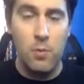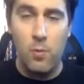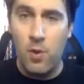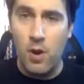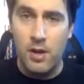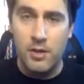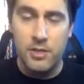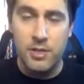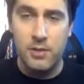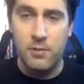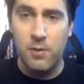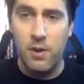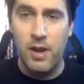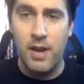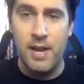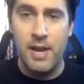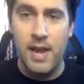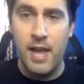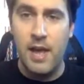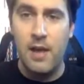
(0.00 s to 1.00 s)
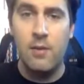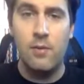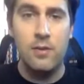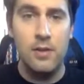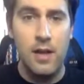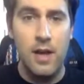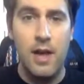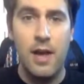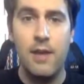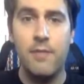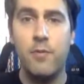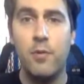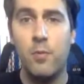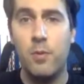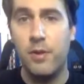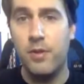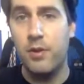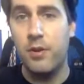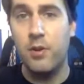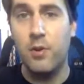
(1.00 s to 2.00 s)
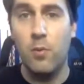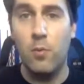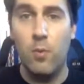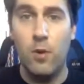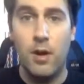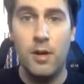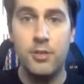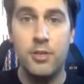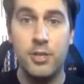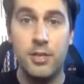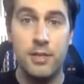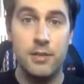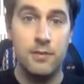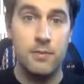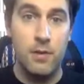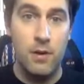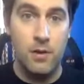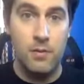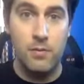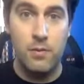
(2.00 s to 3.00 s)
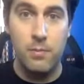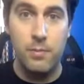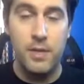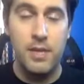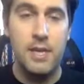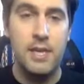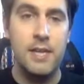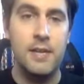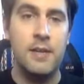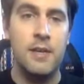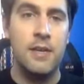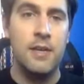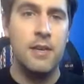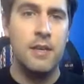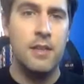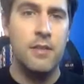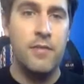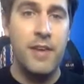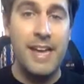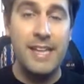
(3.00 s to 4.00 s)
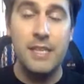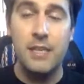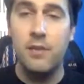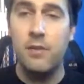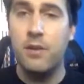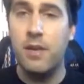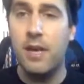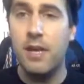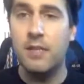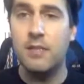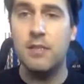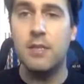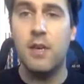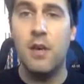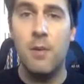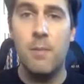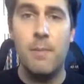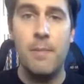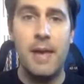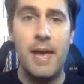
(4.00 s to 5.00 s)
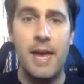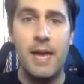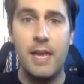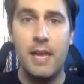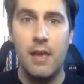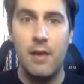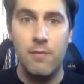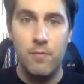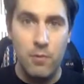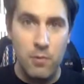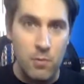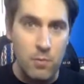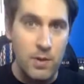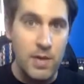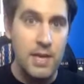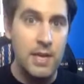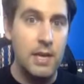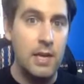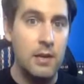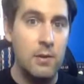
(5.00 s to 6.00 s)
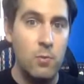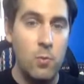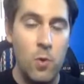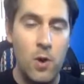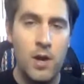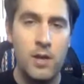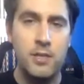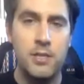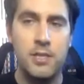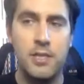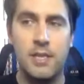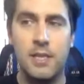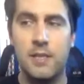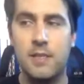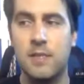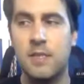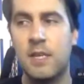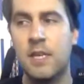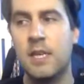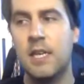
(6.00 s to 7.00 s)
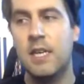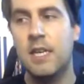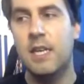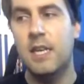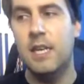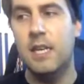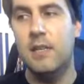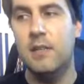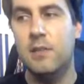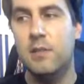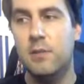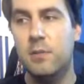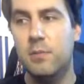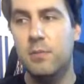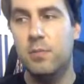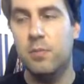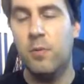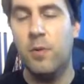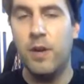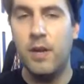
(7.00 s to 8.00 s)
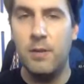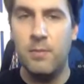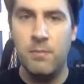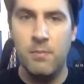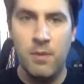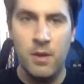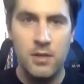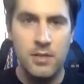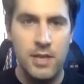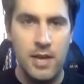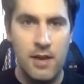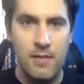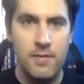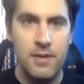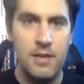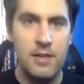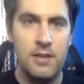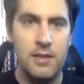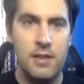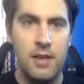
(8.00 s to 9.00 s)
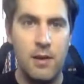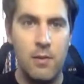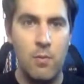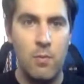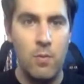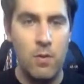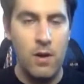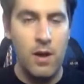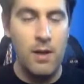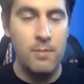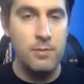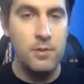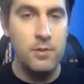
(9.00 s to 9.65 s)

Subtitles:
whether you're watching right now live or whether you're watching on repeat, the fact that you guys come back every week and watch this is pretty much evident that